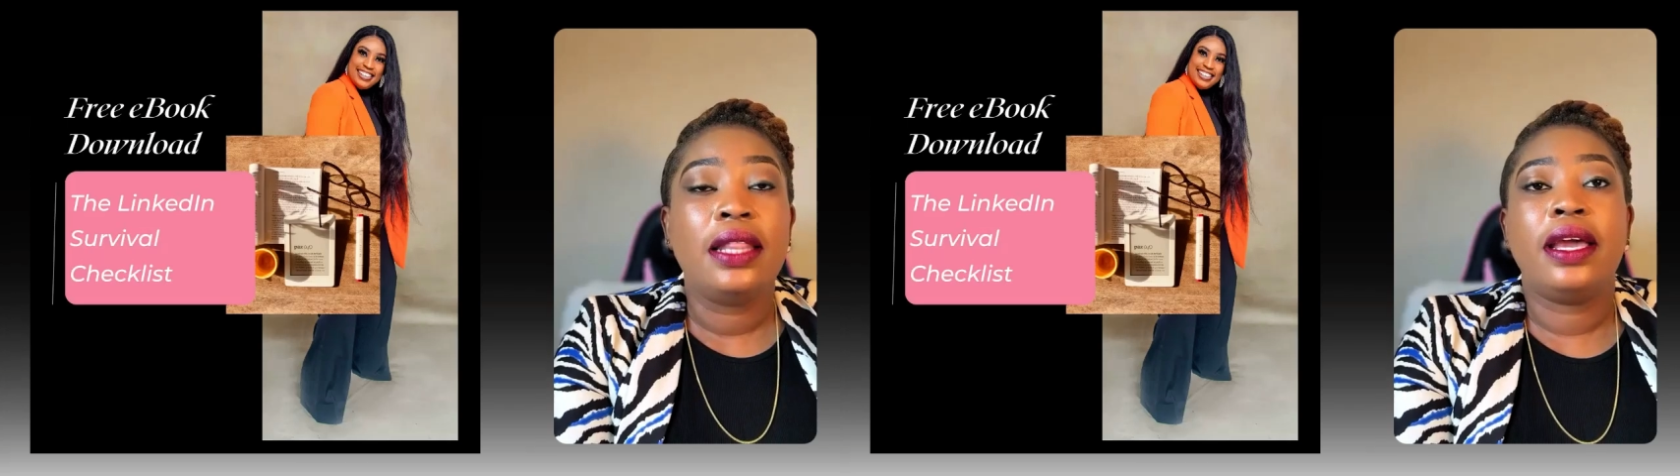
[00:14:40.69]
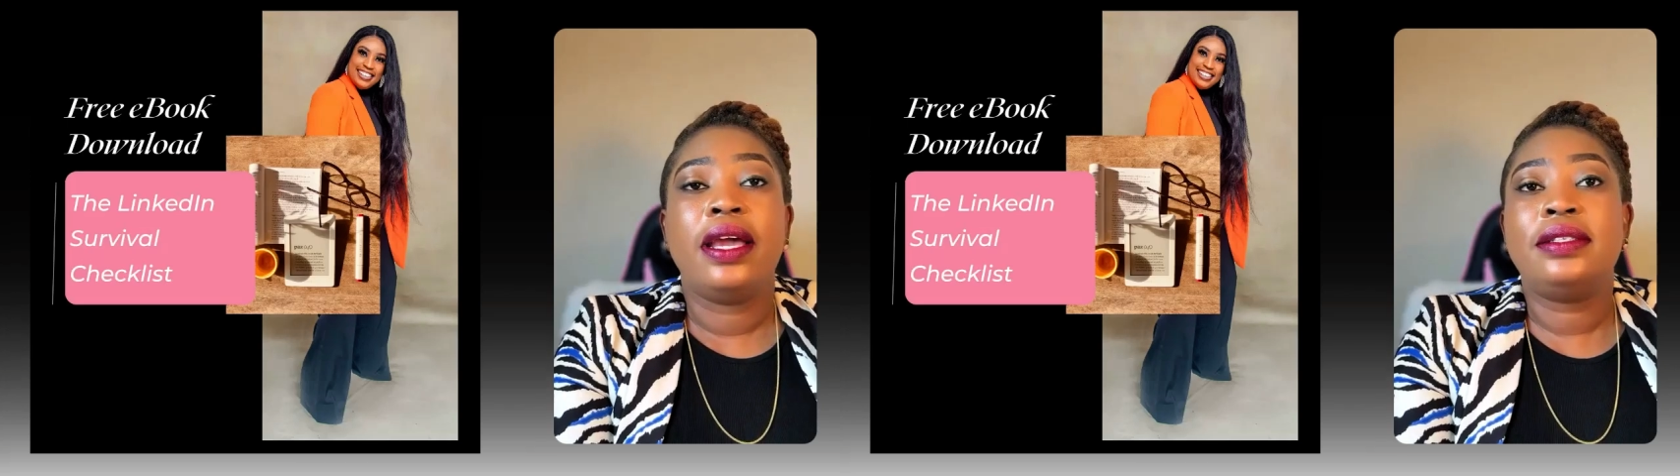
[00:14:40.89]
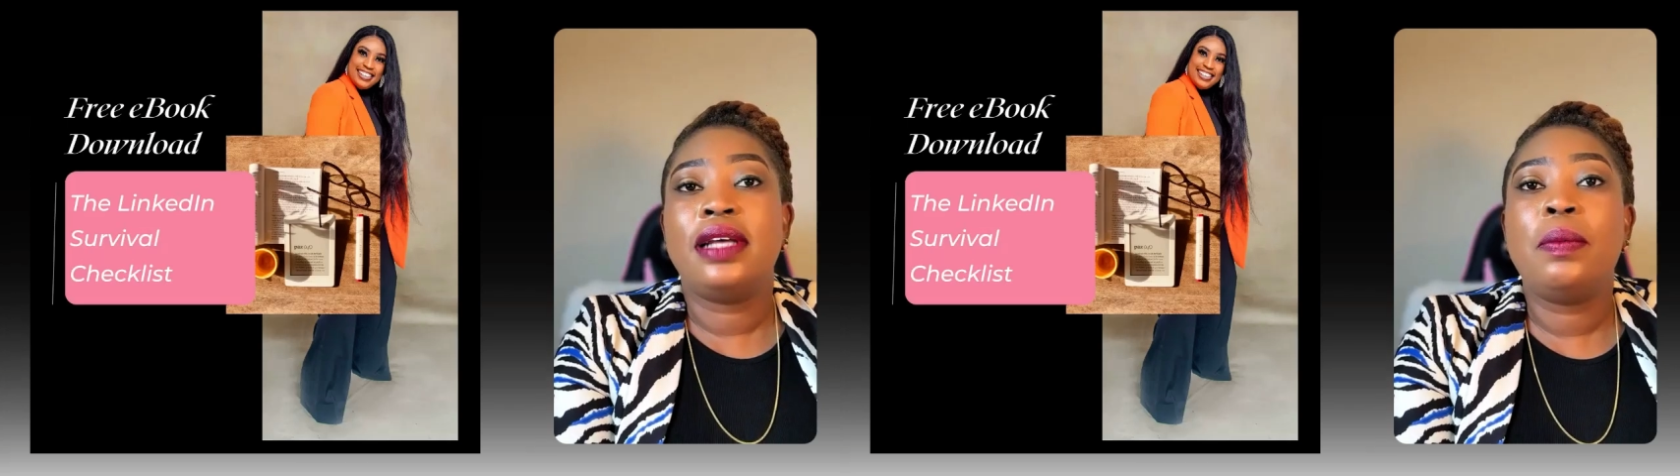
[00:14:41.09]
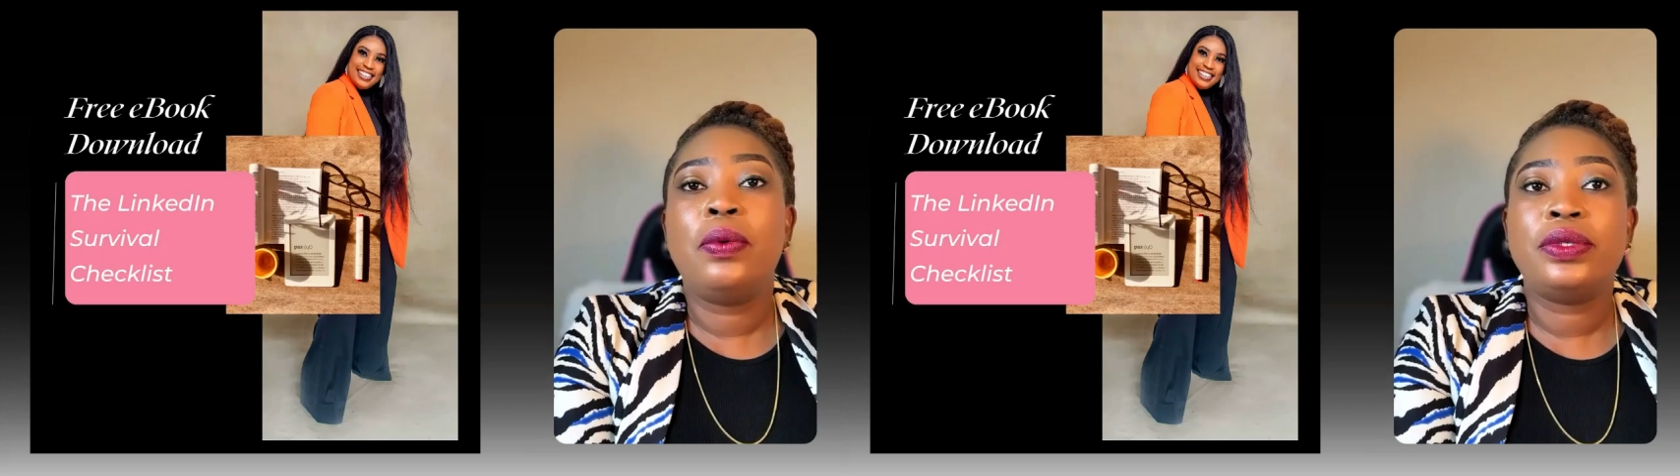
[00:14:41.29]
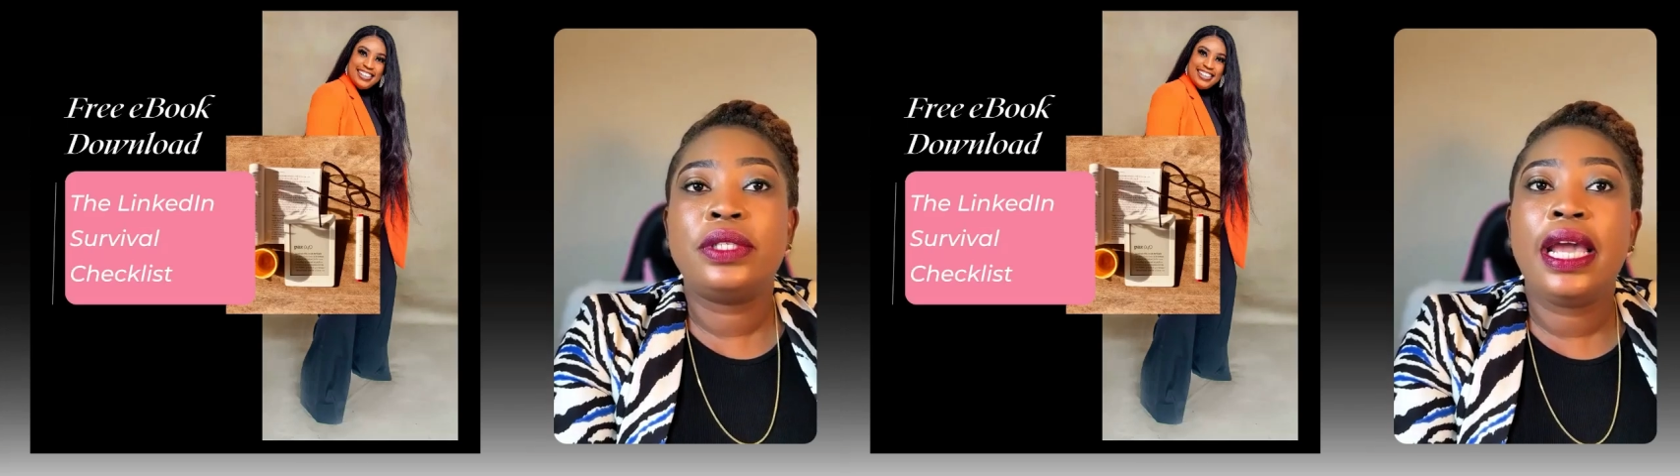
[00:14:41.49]
There are
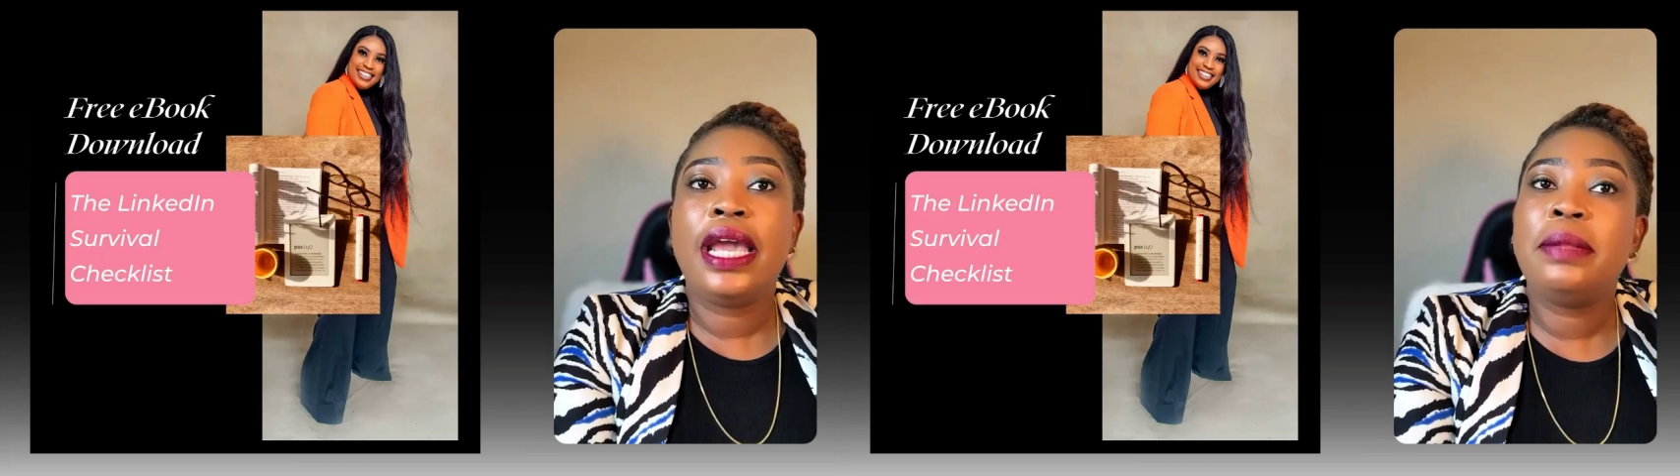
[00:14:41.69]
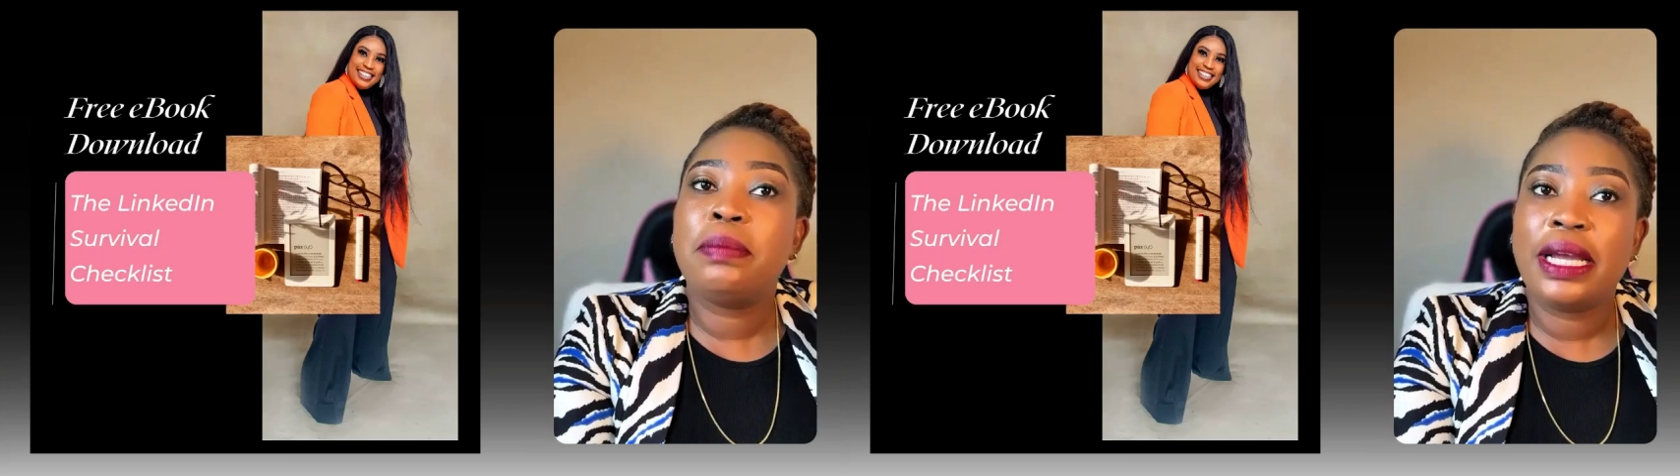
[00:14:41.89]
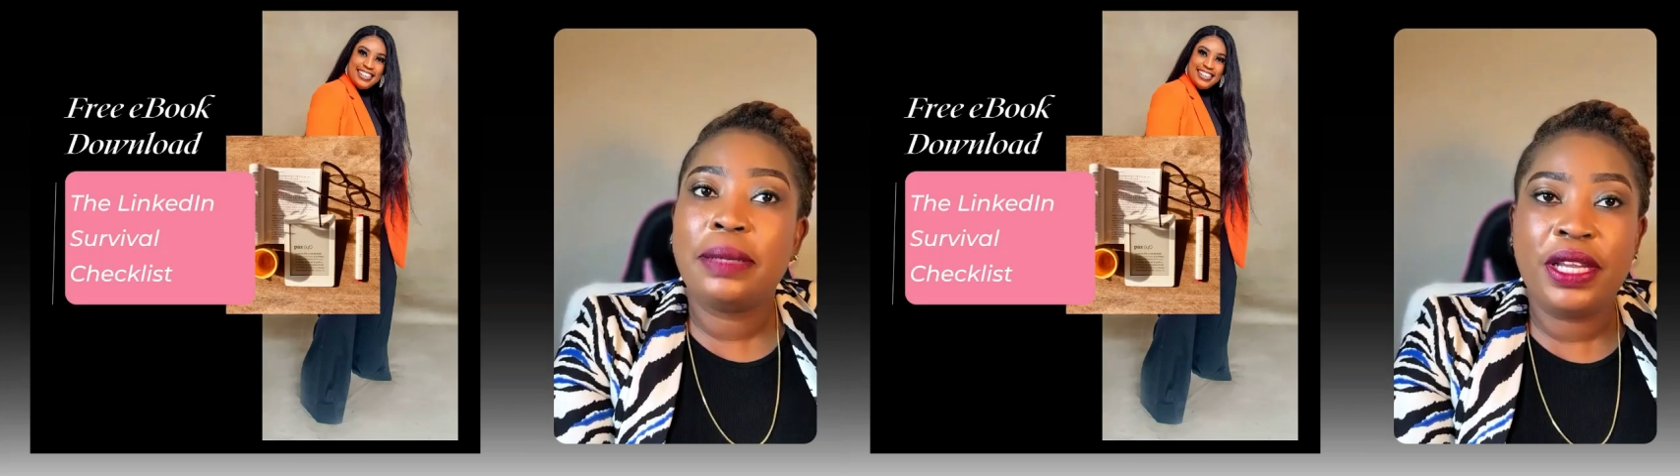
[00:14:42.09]
examples in my